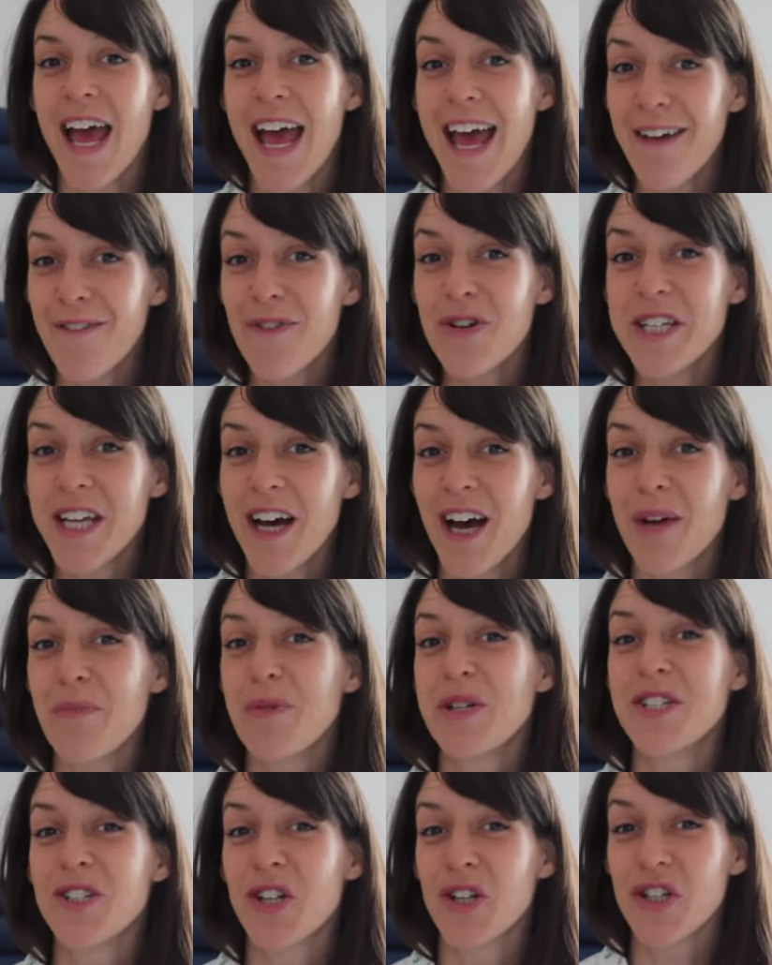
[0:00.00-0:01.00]
Every time
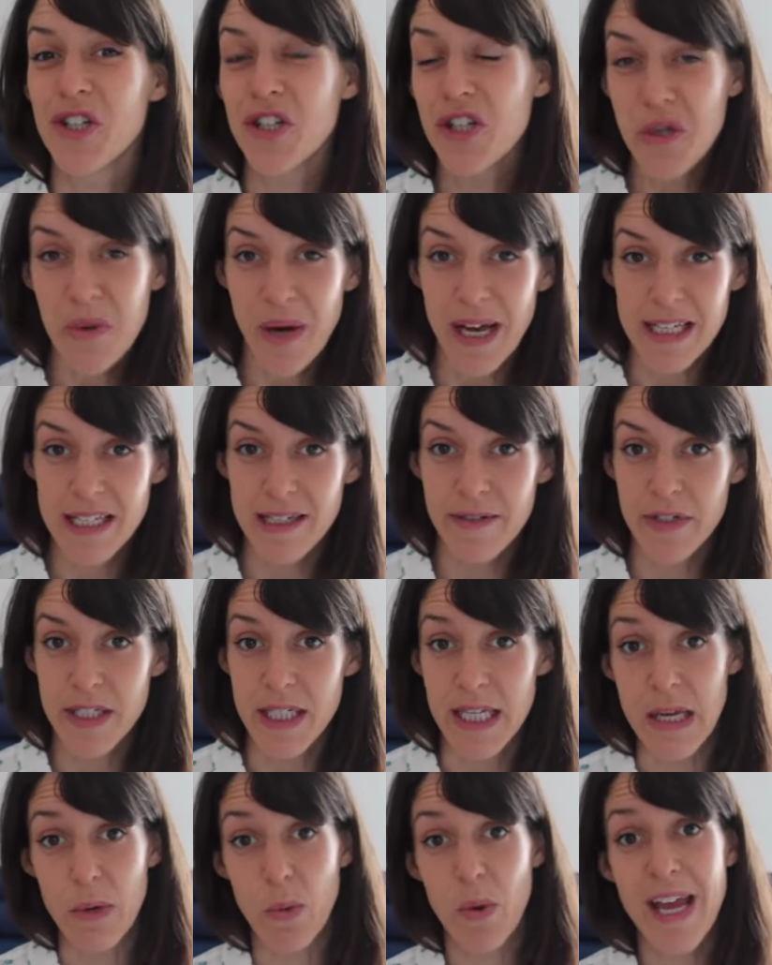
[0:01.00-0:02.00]
we start a new
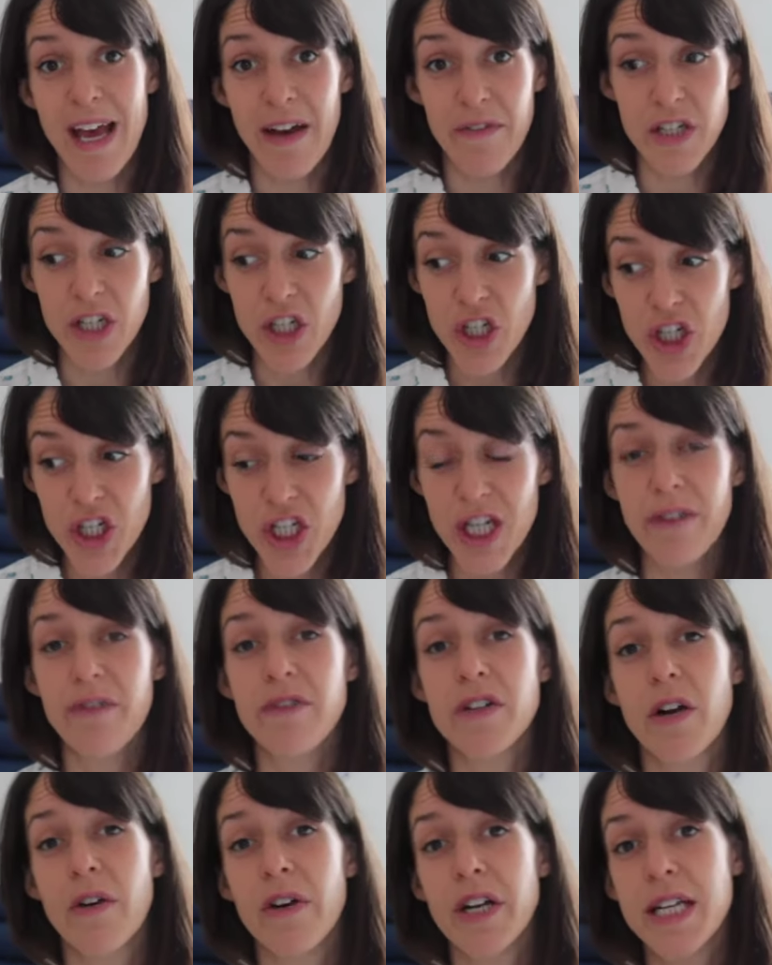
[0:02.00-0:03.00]
activity, we have to
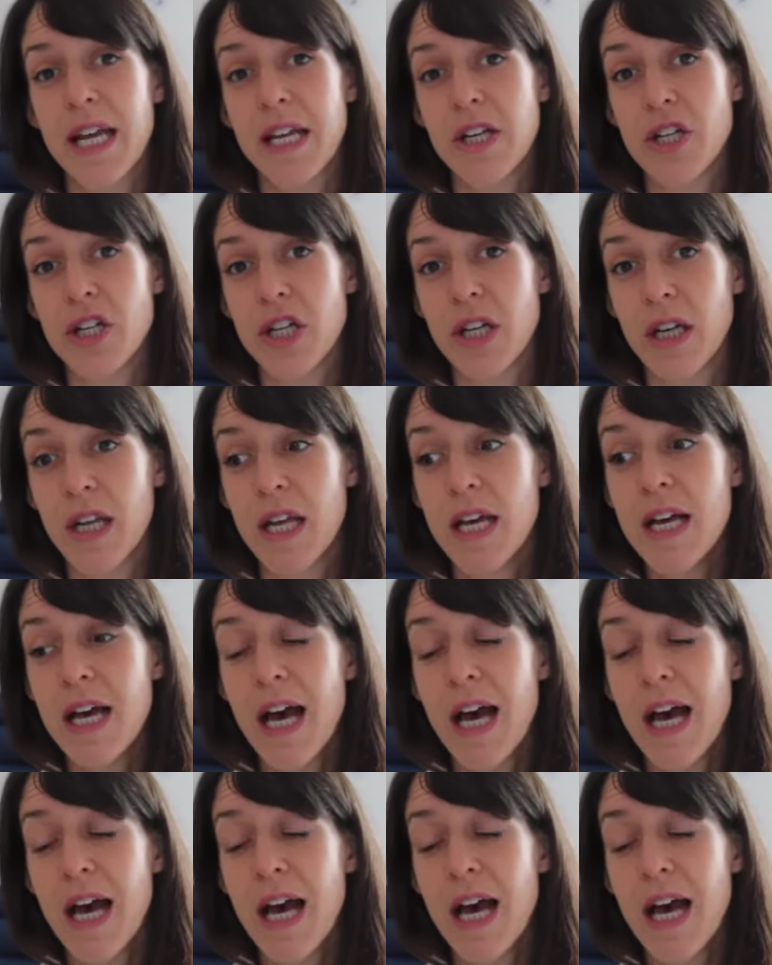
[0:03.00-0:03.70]
shift our attention.